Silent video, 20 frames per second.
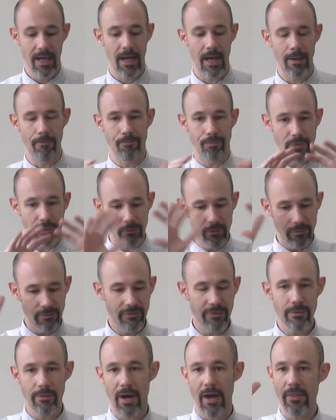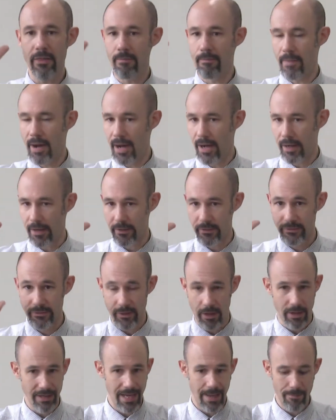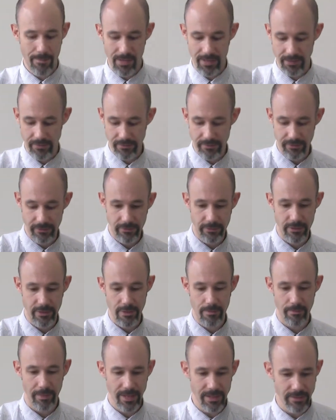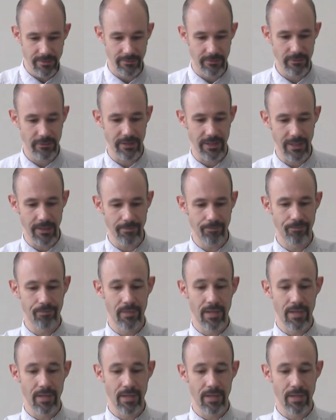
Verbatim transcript: Um, there are a few other marks on ambulances that you might have seen.